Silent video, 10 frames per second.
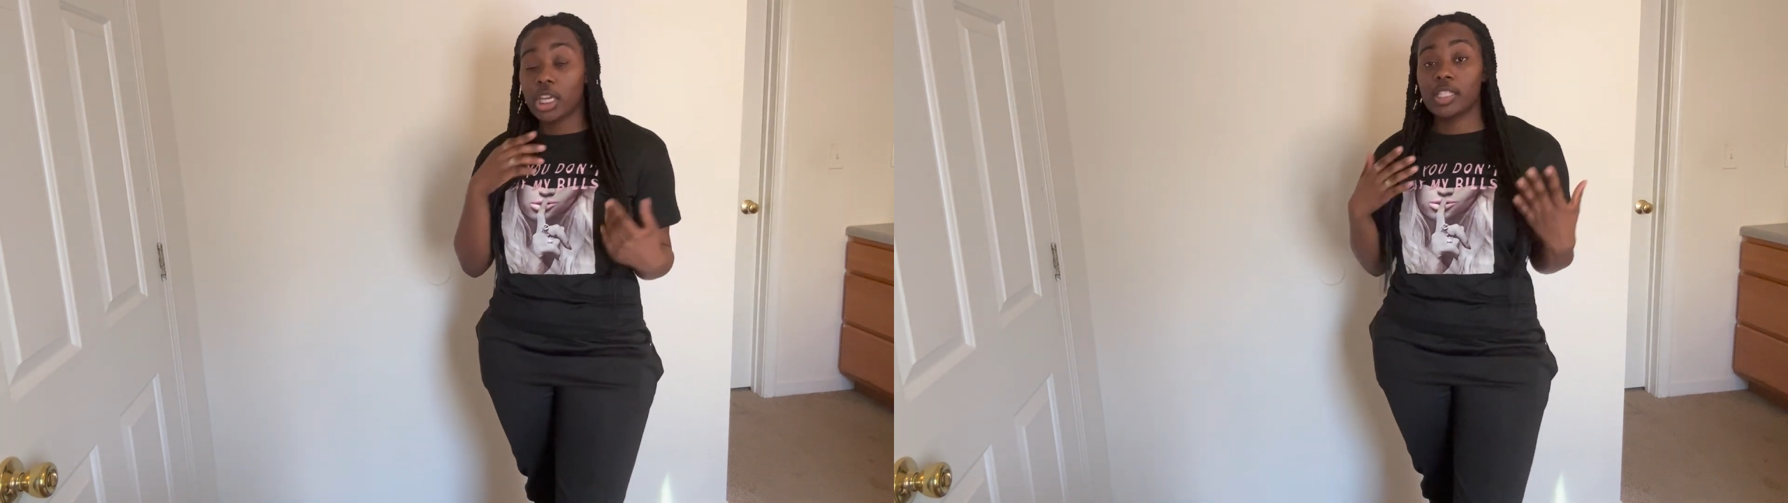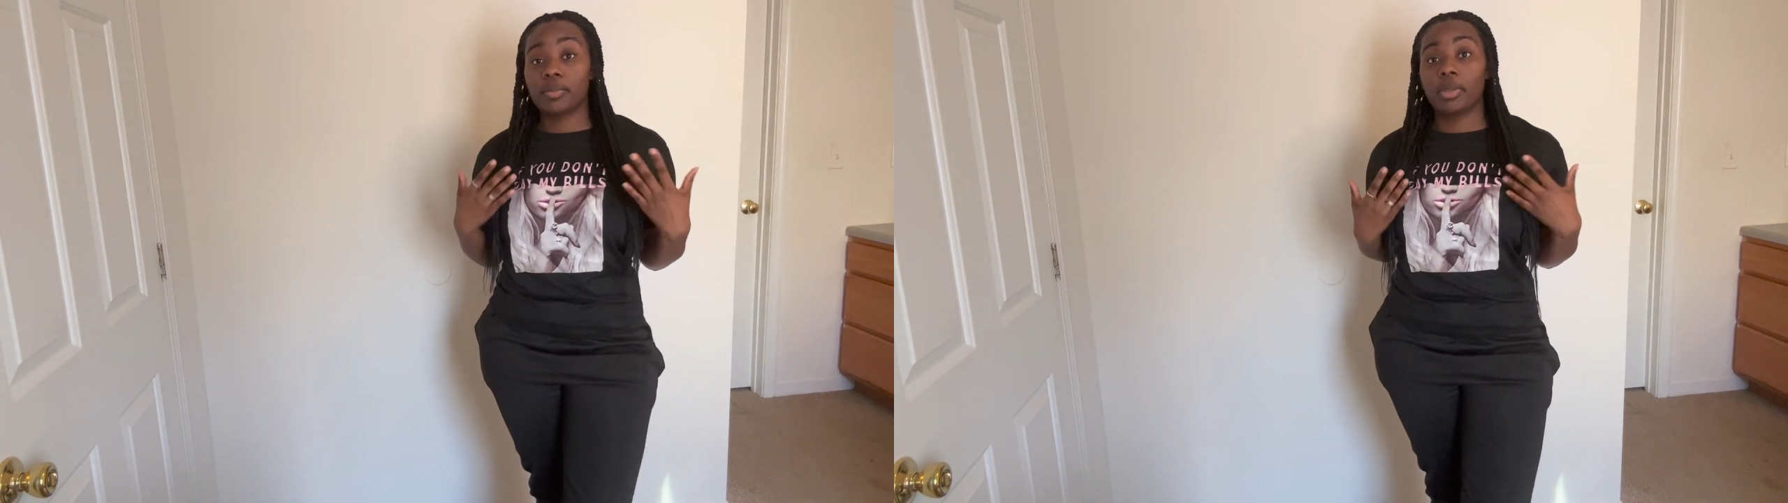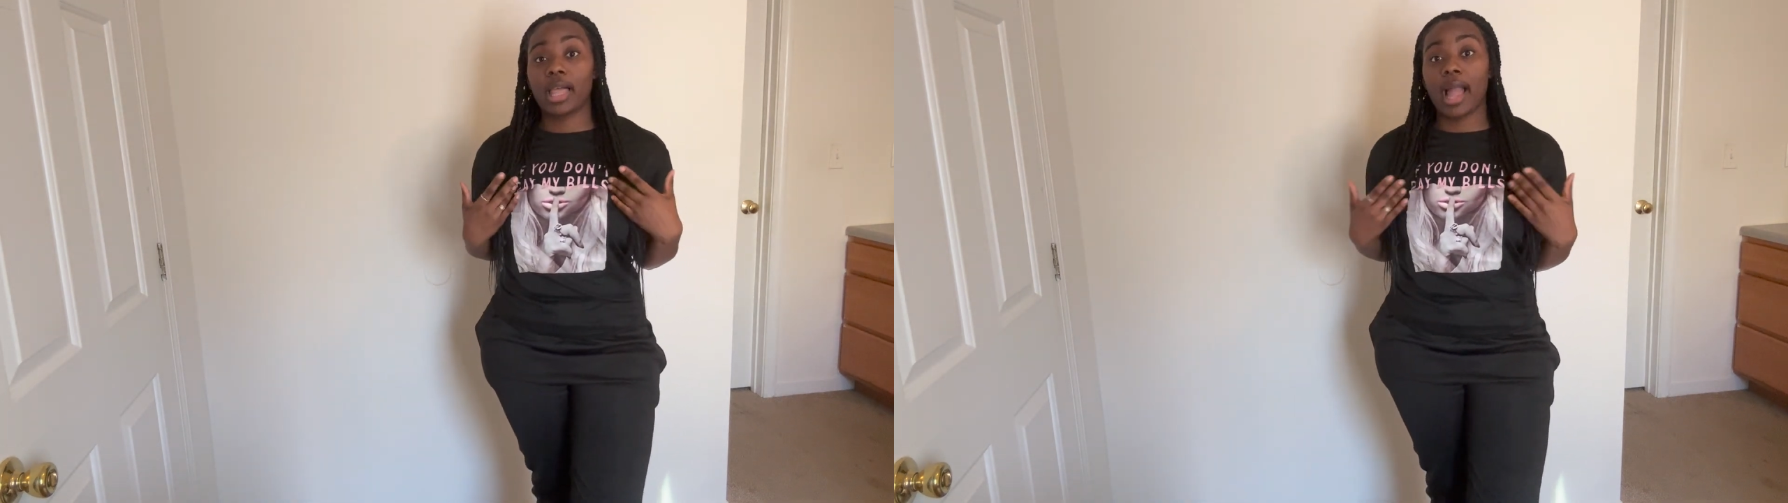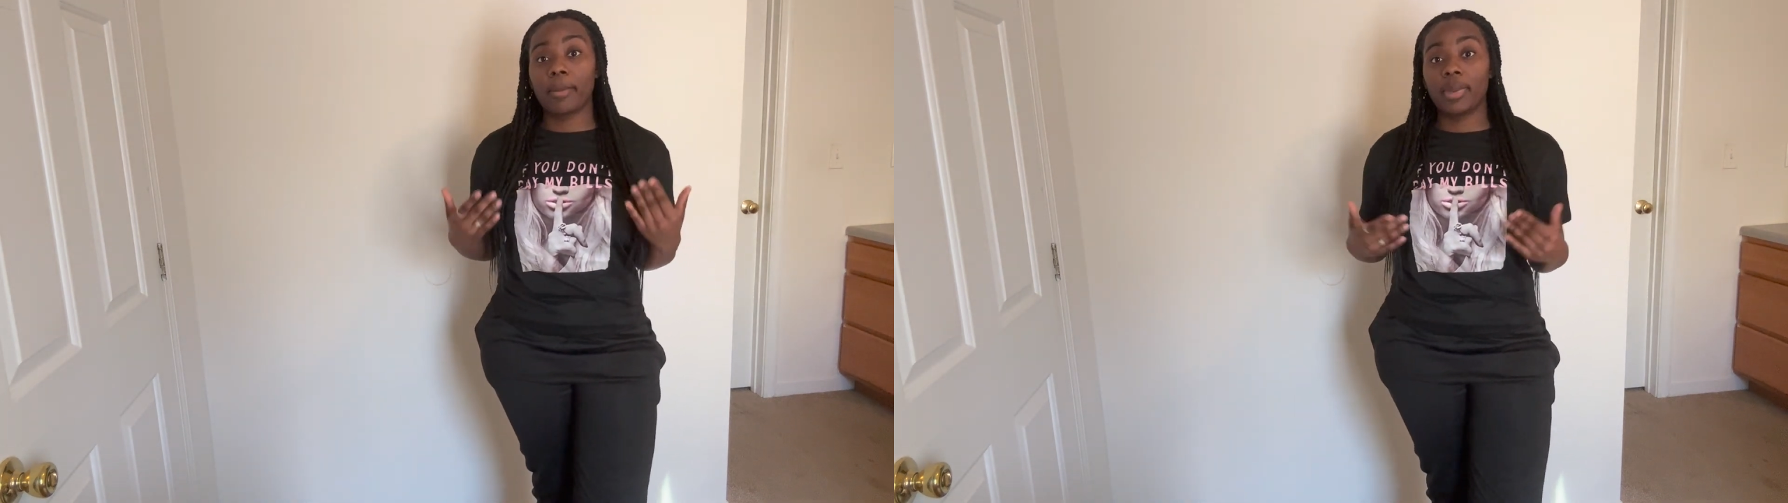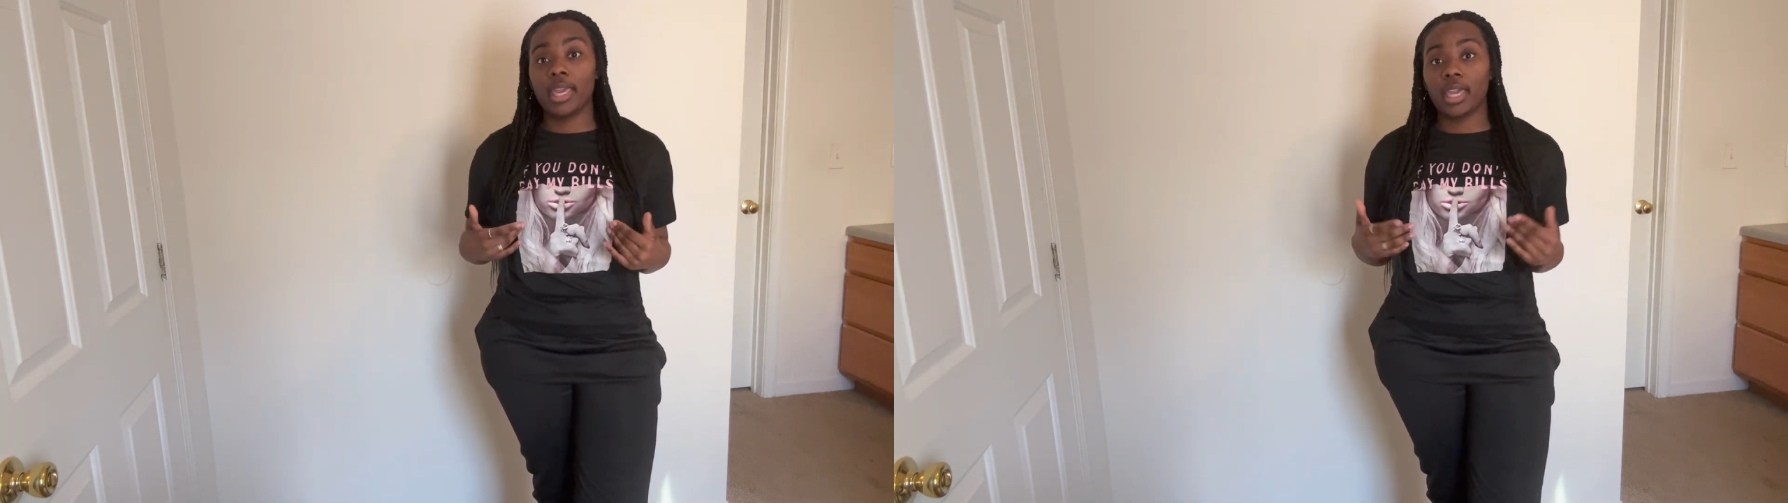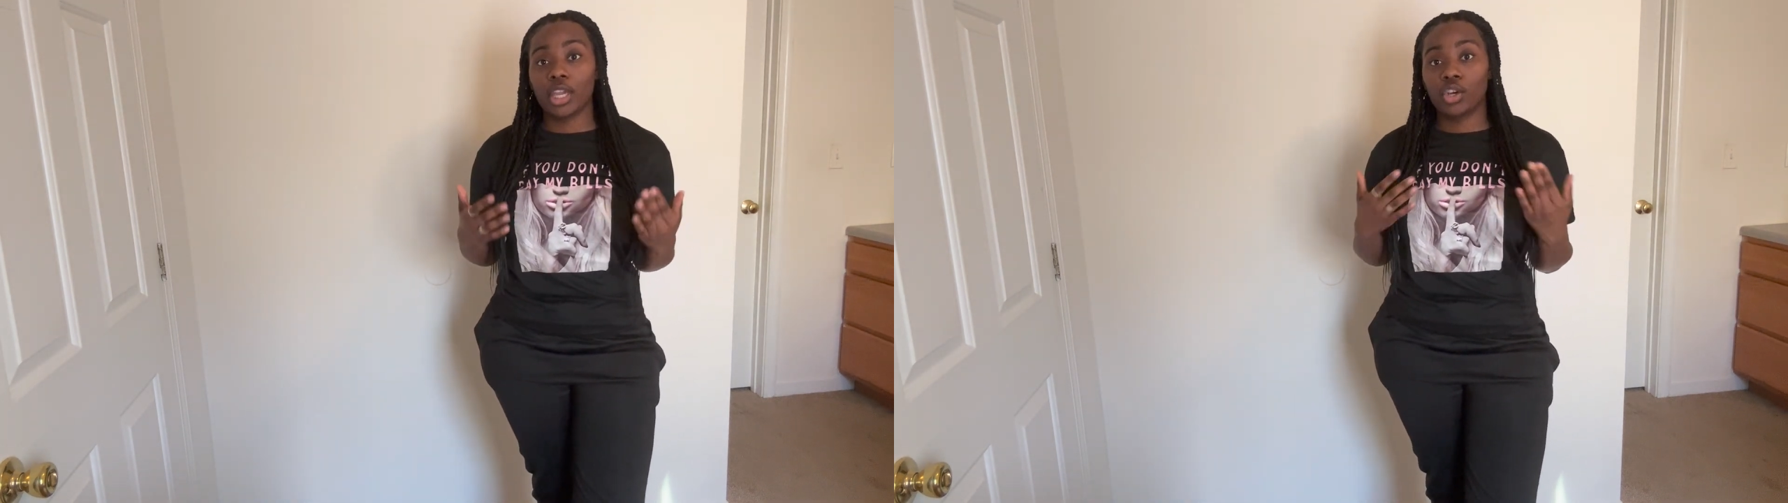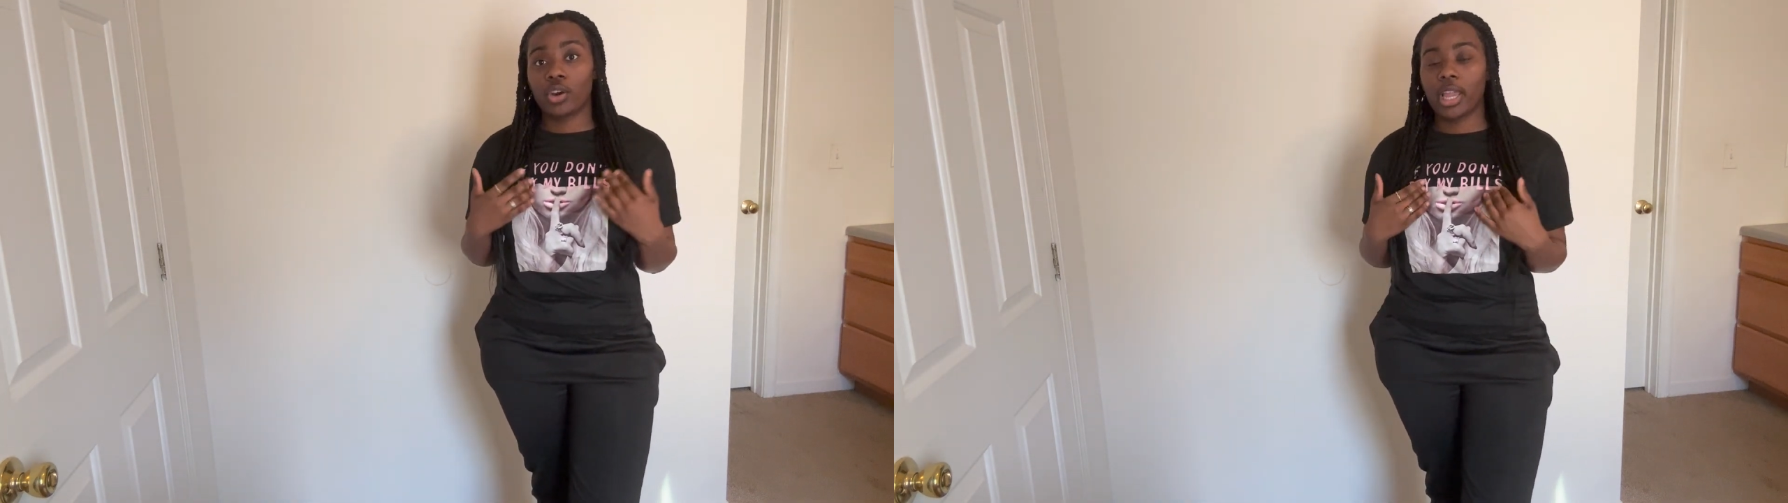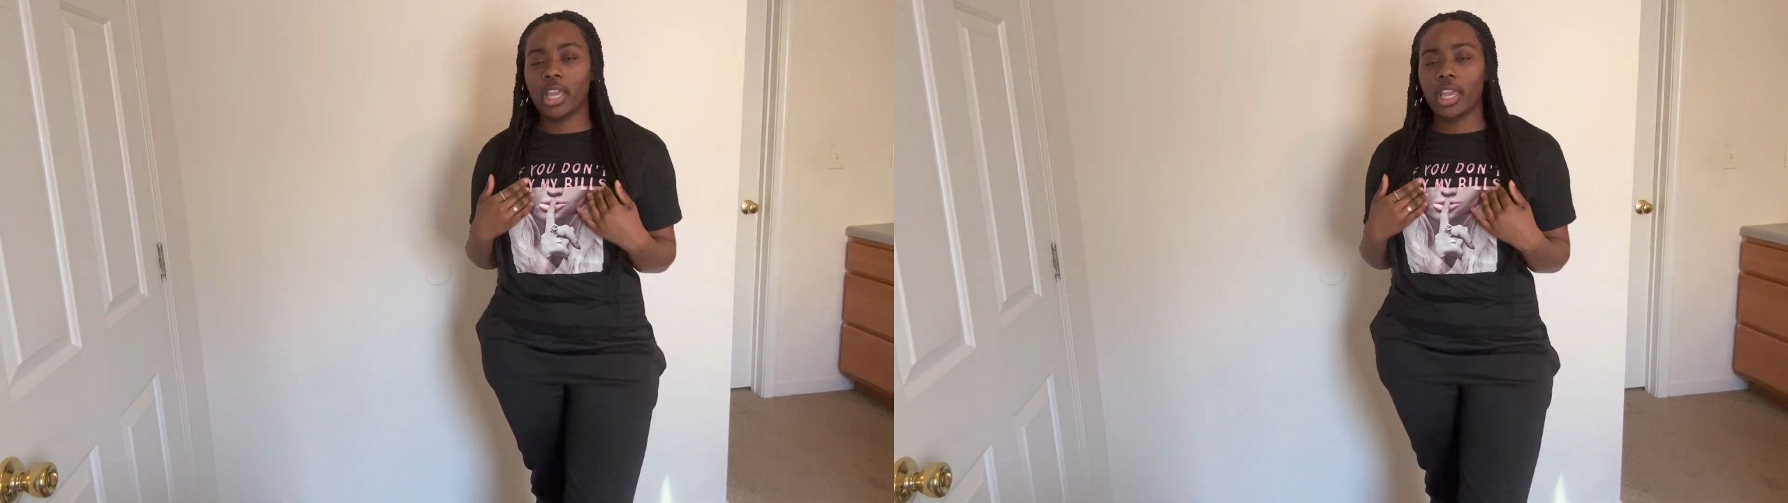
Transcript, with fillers: It's black, pink, and gray.